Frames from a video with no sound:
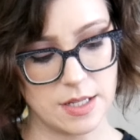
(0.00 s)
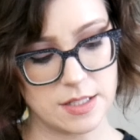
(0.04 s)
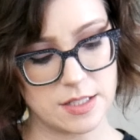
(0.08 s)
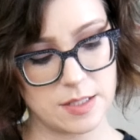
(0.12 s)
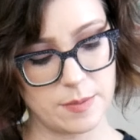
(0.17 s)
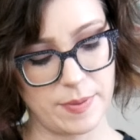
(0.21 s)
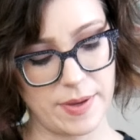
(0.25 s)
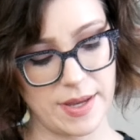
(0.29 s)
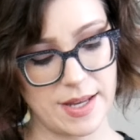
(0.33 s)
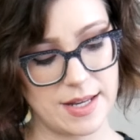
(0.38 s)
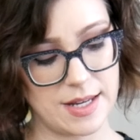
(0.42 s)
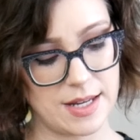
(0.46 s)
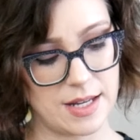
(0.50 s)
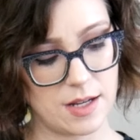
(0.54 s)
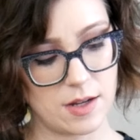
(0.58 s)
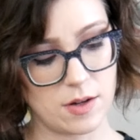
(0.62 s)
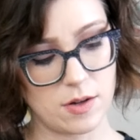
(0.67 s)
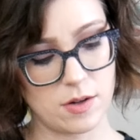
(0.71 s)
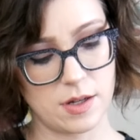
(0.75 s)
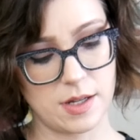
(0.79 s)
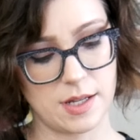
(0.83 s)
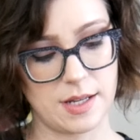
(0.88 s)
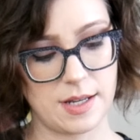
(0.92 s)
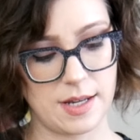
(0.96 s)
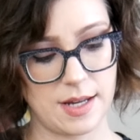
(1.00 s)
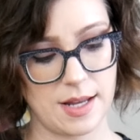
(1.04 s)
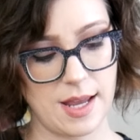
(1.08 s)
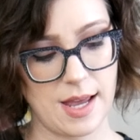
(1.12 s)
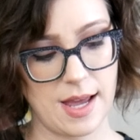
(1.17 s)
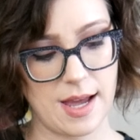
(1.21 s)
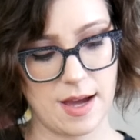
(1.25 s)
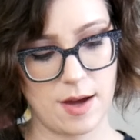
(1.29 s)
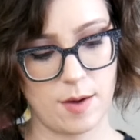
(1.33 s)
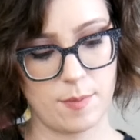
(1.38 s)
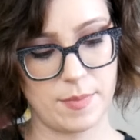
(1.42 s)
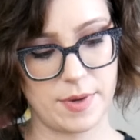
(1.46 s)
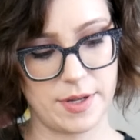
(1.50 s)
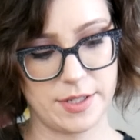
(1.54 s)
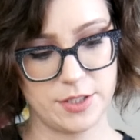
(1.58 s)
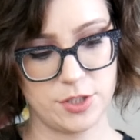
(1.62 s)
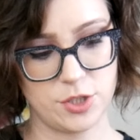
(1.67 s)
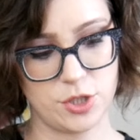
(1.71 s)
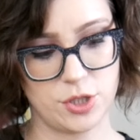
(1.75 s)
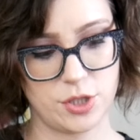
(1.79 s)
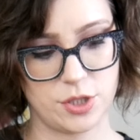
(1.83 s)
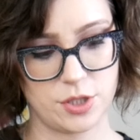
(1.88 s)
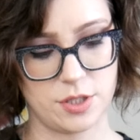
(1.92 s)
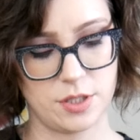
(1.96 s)
depending on how
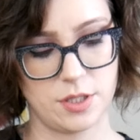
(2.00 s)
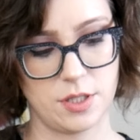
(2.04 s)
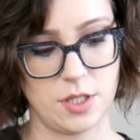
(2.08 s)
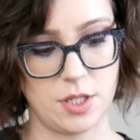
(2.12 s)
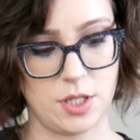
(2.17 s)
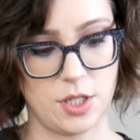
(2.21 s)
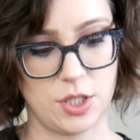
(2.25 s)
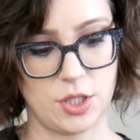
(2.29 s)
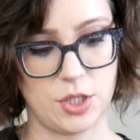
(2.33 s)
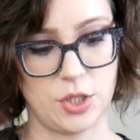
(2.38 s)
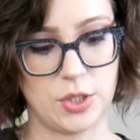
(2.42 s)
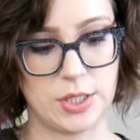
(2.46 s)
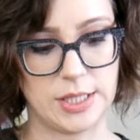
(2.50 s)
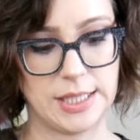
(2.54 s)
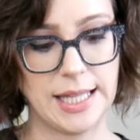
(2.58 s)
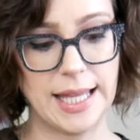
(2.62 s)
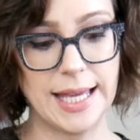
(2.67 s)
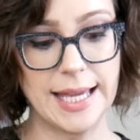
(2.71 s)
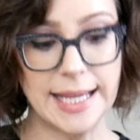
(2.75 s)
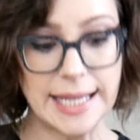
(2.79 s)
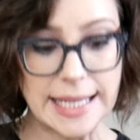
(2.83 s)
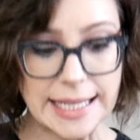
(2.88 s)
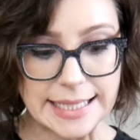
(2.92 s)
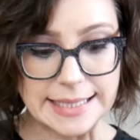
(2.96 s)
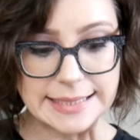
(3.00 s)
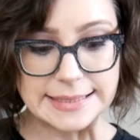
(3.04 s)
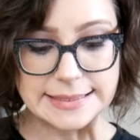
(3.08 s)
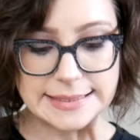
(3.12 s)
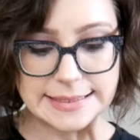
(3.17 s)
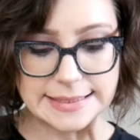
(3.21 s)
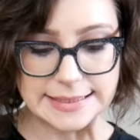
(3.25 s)
much you like it.